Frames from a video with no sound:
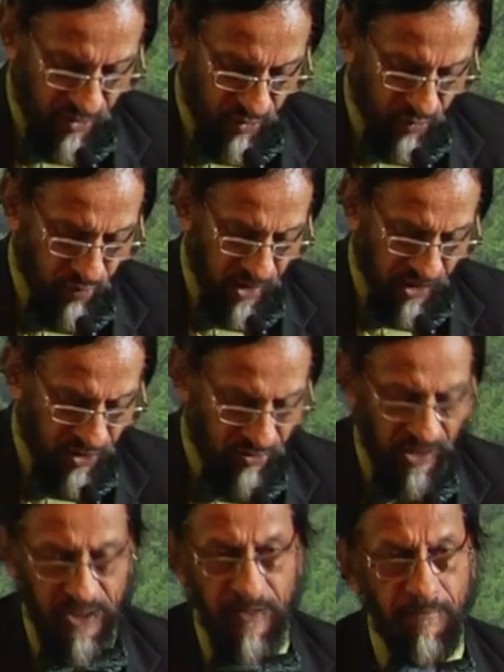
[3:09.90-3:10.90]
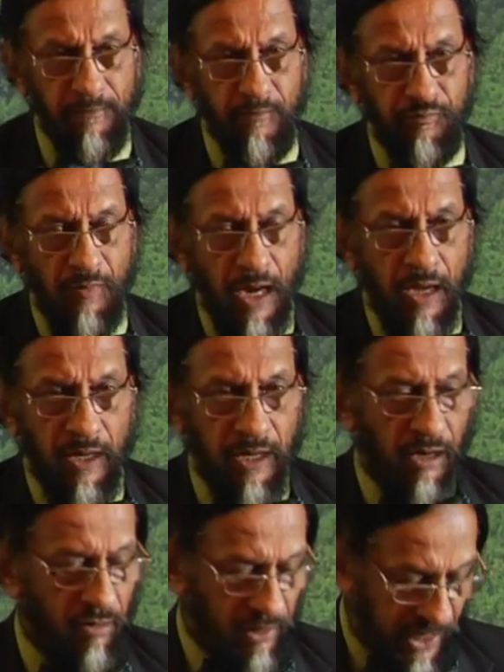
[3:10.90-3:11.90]
to work together.
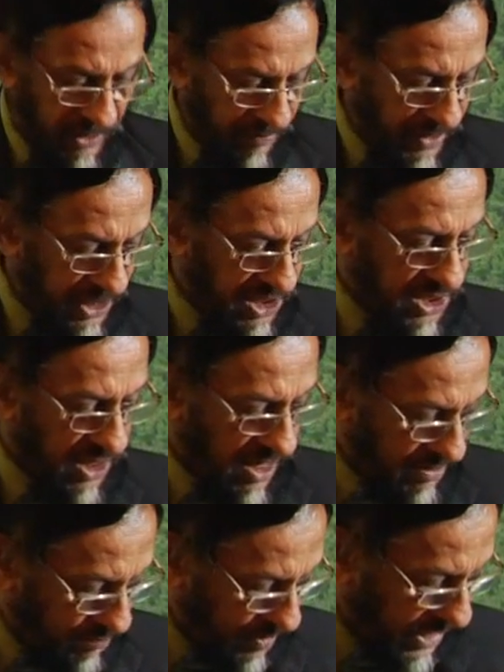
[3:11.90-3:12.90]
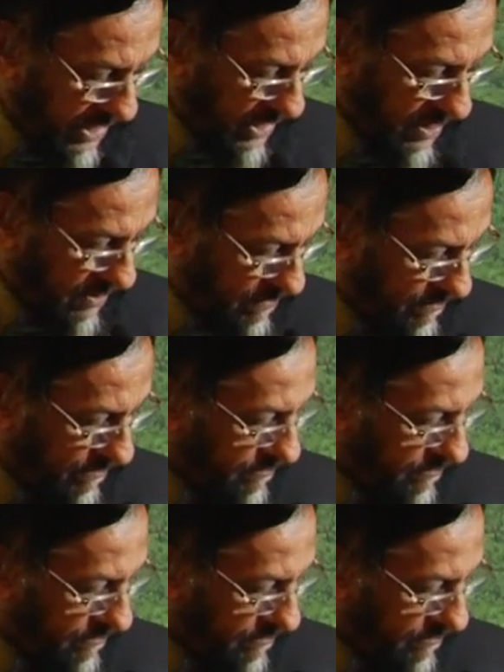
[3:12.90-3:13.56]
Now, let me start by